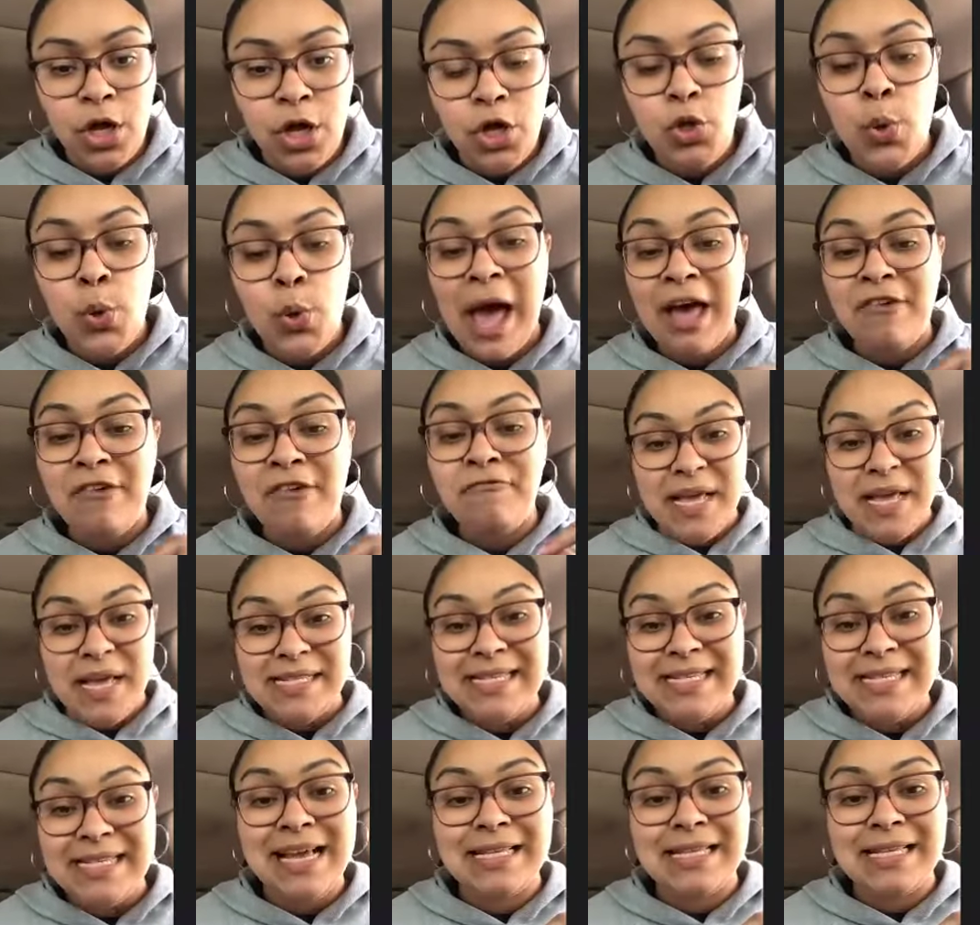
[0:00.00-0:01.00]
You have
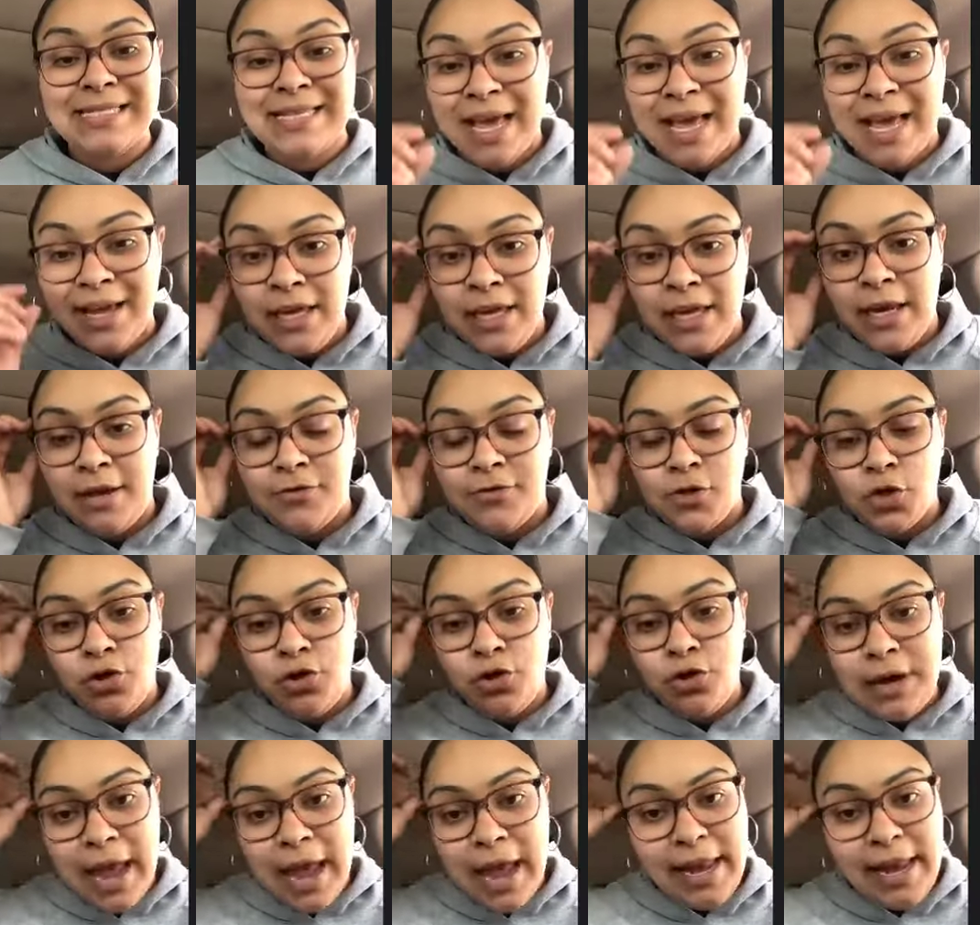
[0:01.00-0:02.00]
busy executives
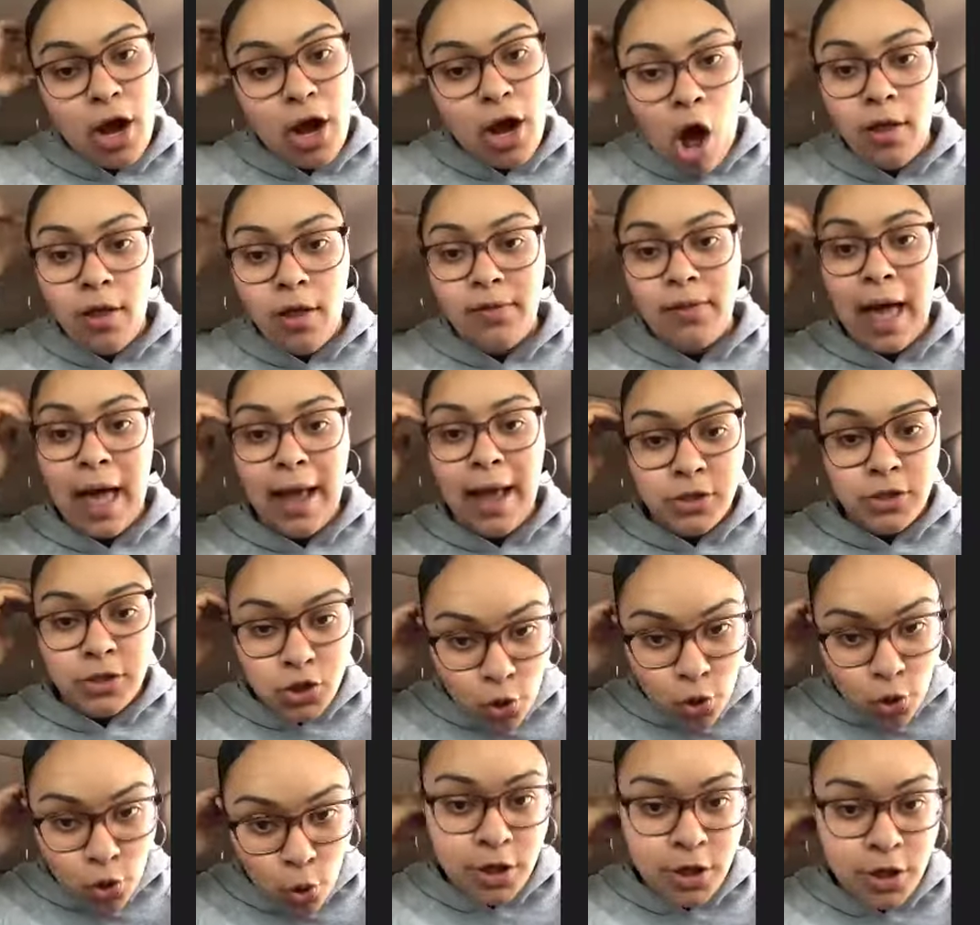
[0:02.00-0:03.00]
creating online
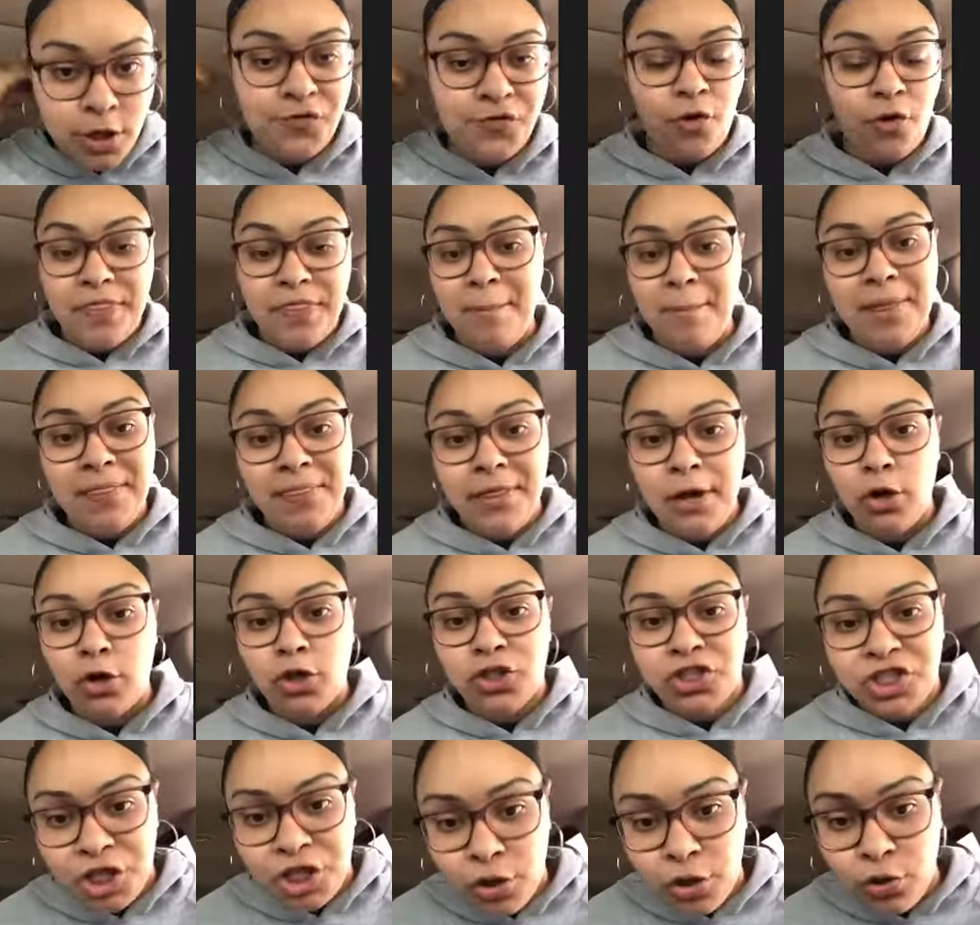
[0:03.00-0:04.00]
stores for them and
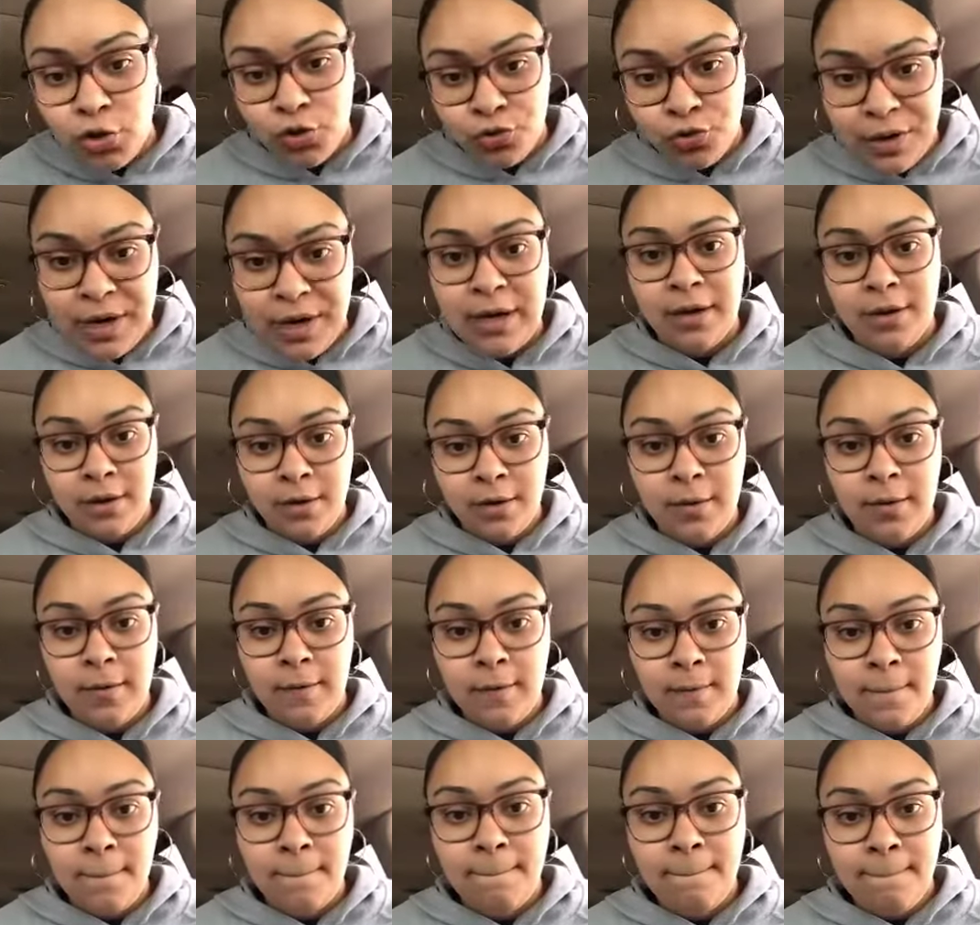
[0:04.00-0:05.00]
their children
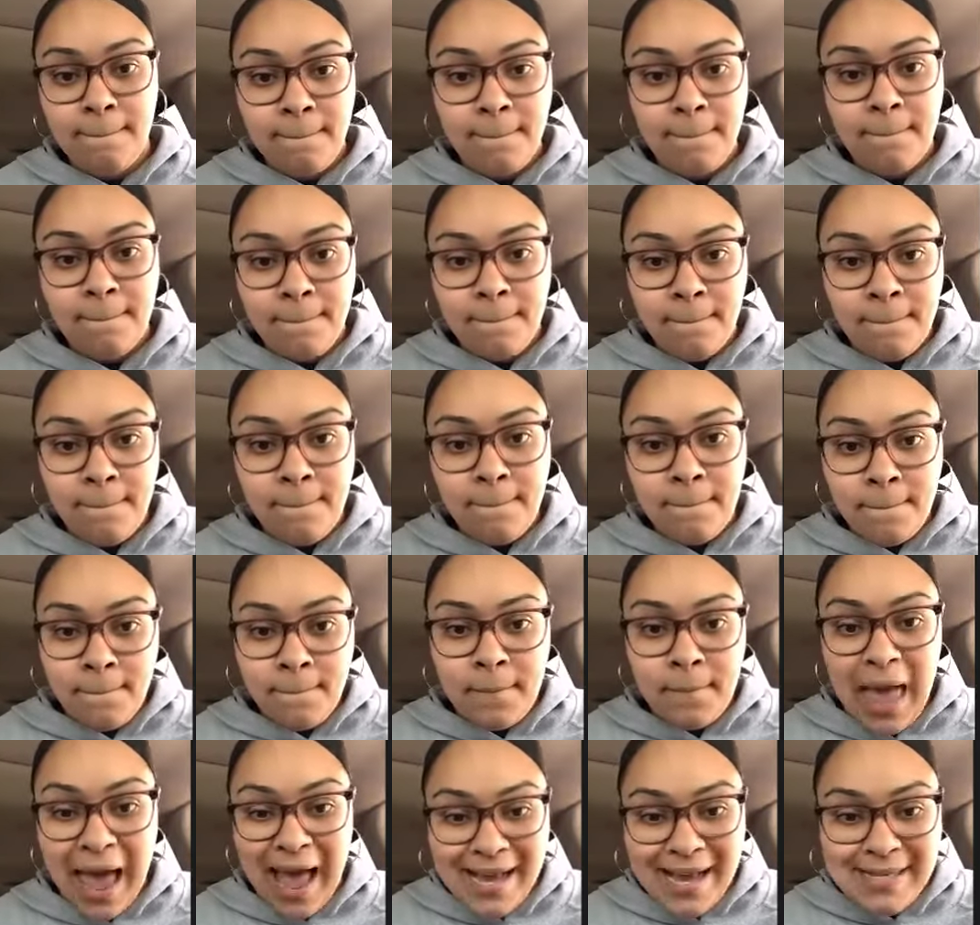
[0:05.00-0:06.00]

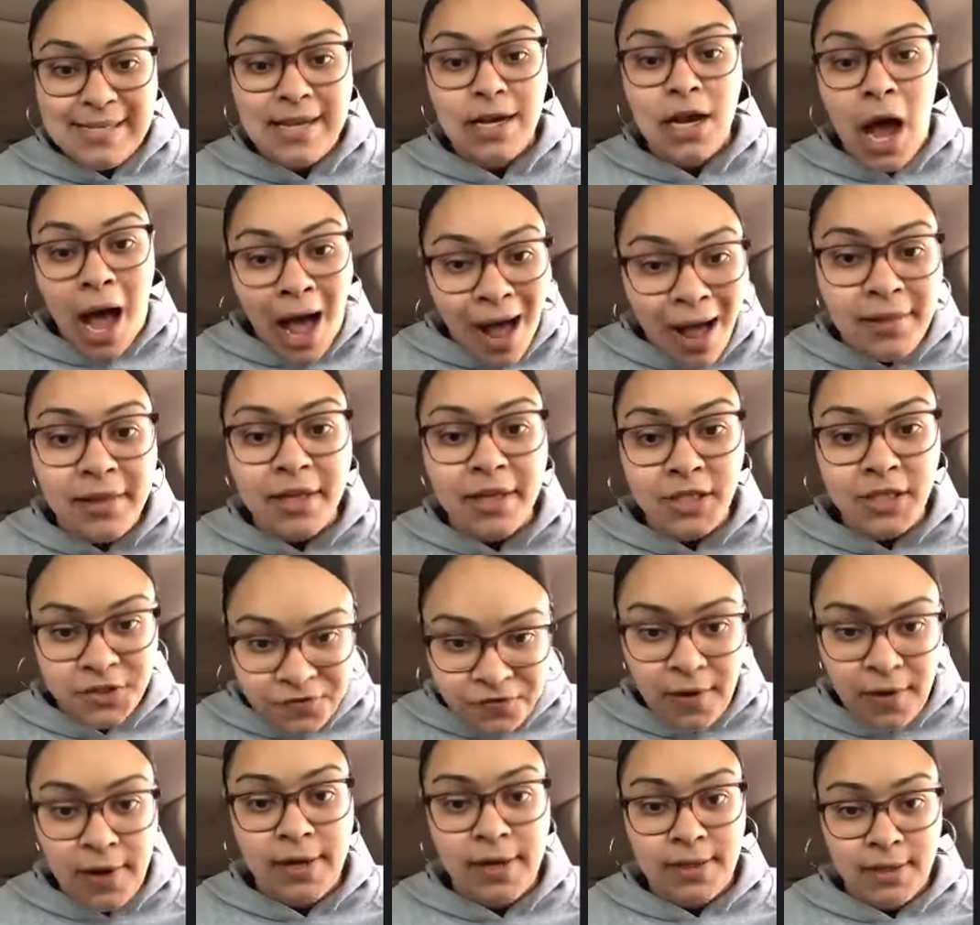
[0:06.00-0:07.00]
as a college
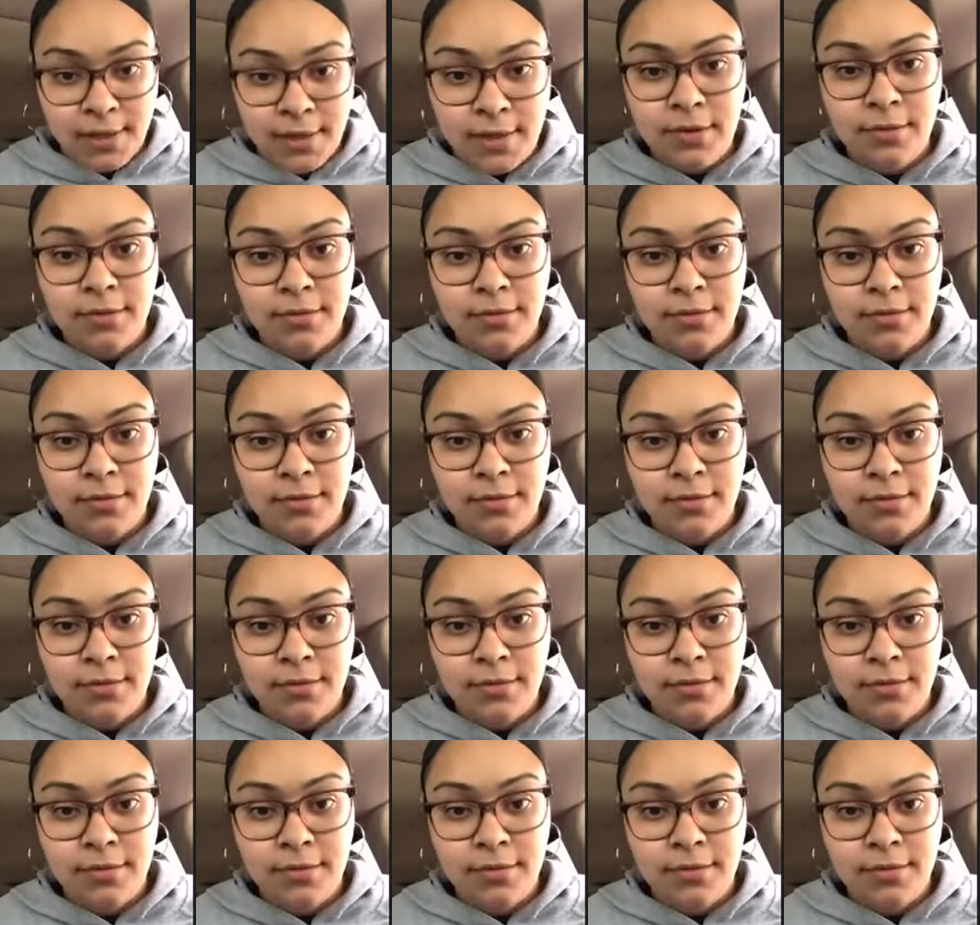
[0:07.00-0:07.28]
fund.